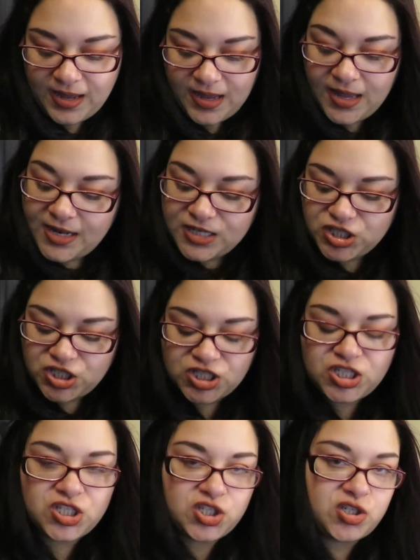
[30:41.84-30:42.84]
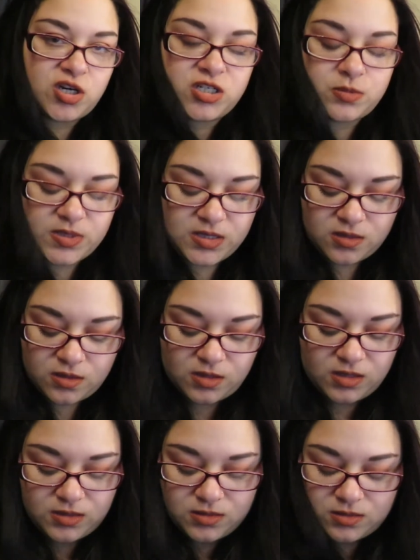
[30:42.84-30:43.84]
and she just charged me
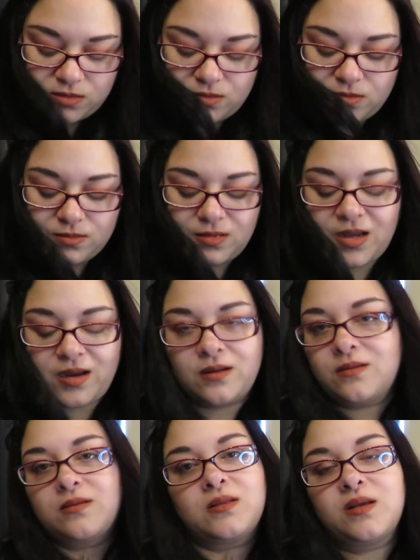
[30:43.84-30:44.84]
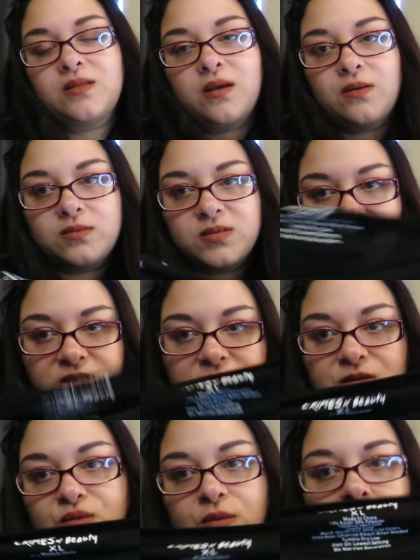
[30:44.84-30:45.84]
30 so I don't think that was
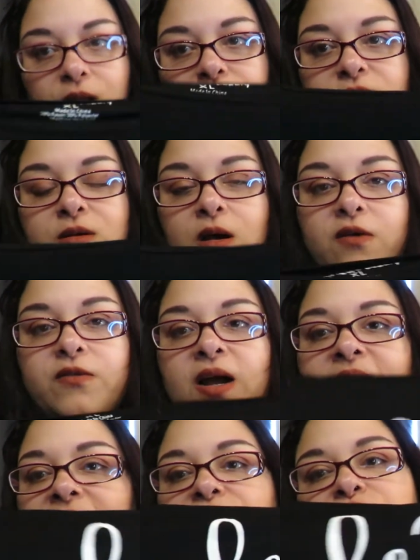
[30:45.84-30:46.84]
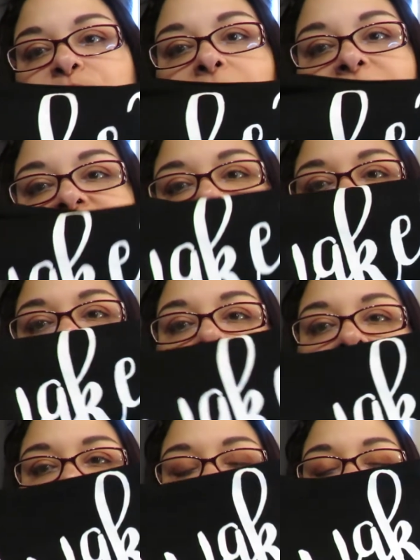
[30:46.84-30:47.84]
just $2 off. Again, you're probably just not
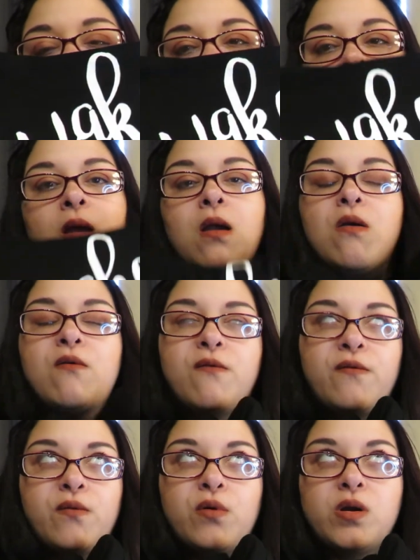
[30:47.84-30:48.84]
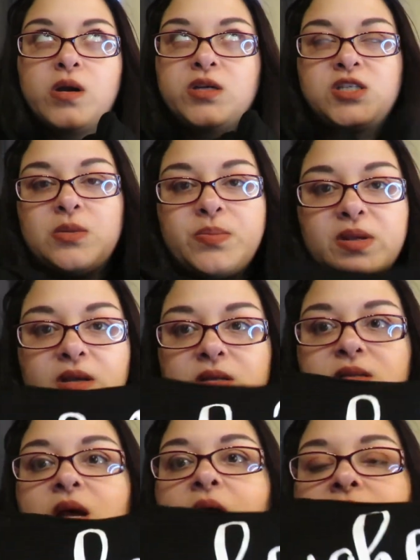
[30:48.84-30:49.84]
paying for shipping
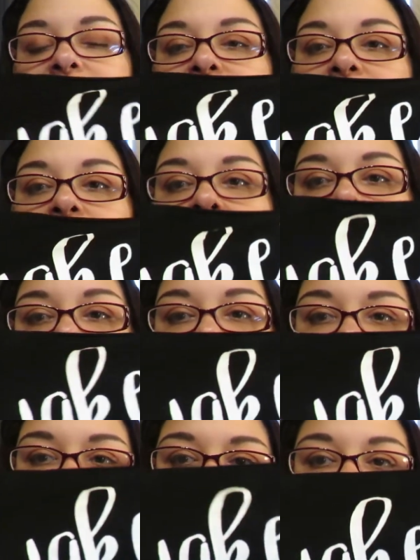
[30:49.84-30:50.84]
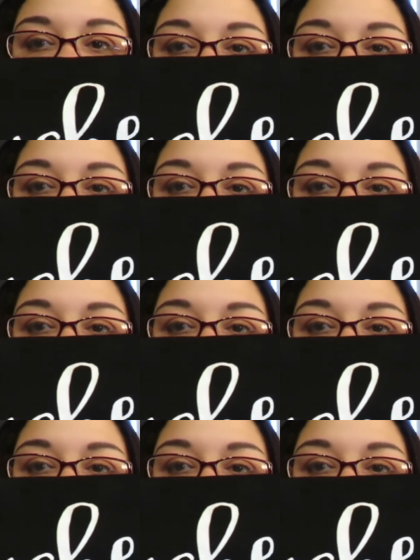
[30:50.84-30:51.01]
and tax. It says